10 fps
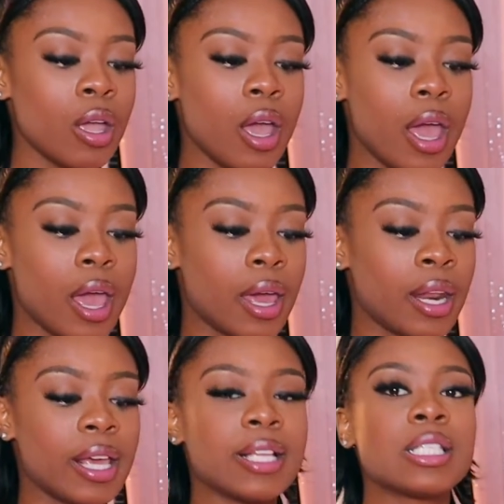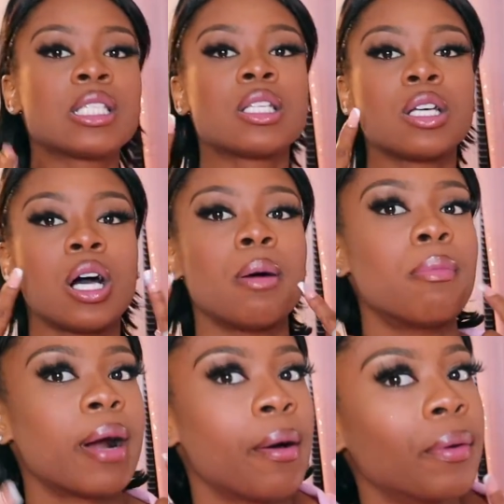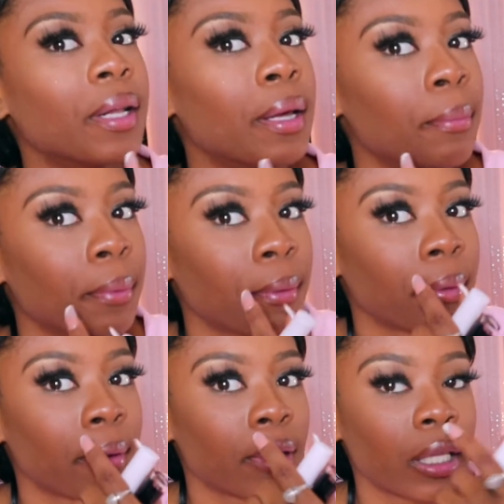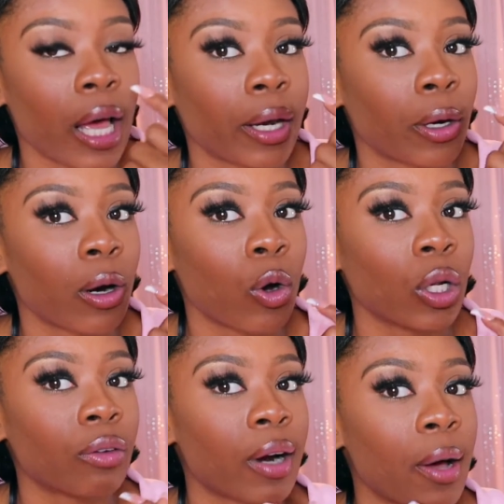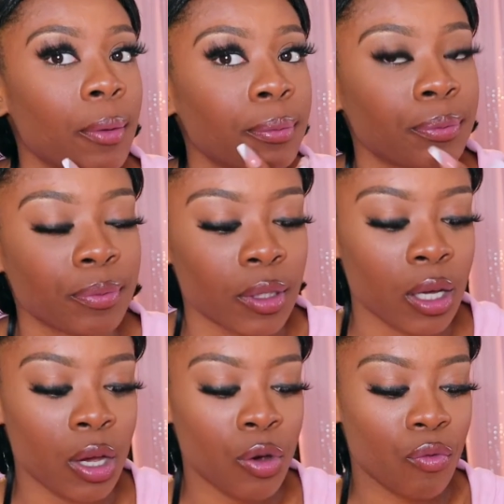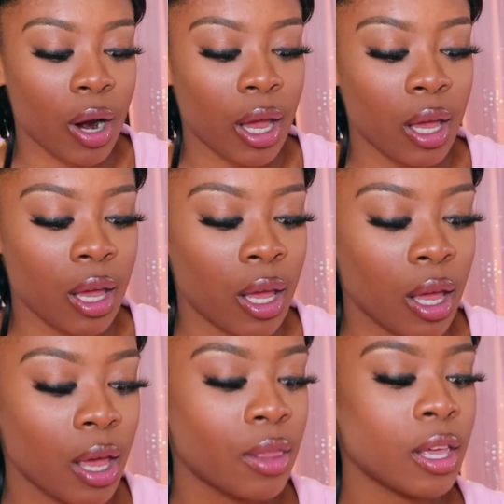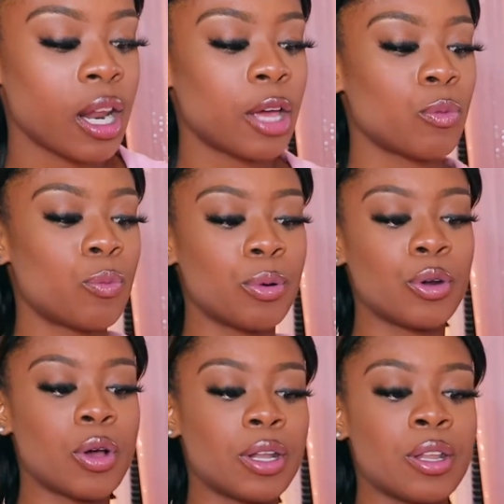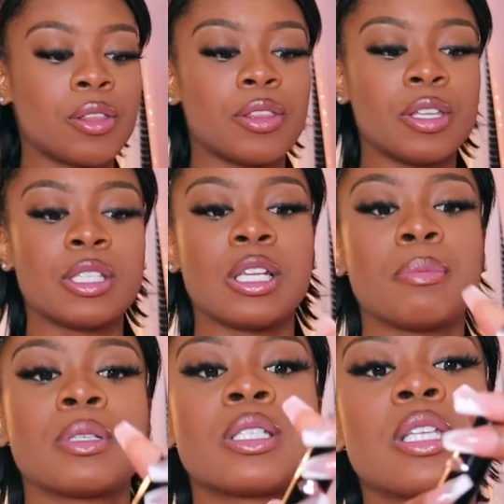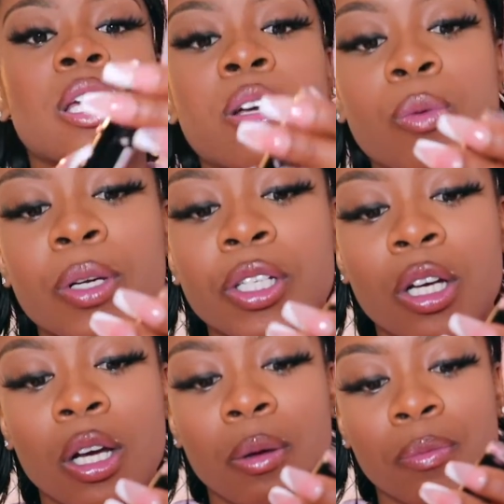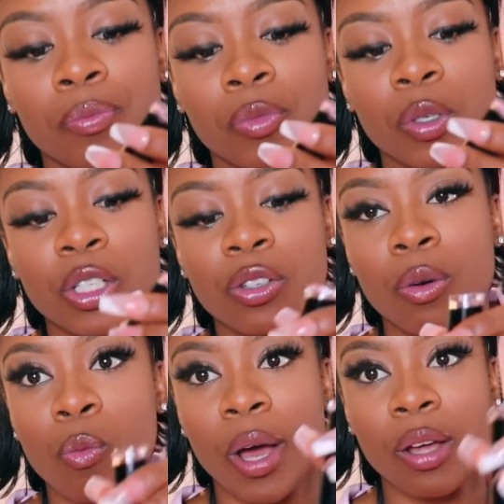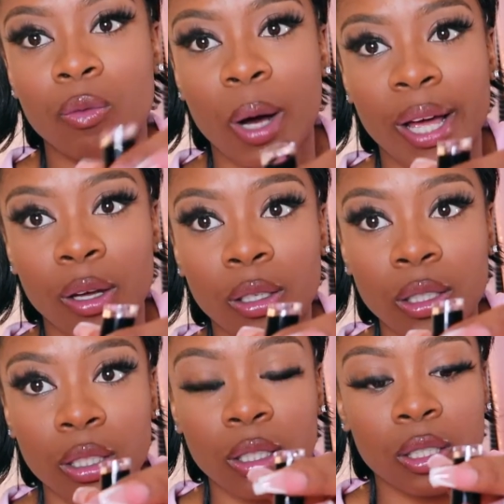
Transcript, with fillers: and it's a brown lip liner all around, right? And then I put on this lipstick, which um, is just from Wet and Wild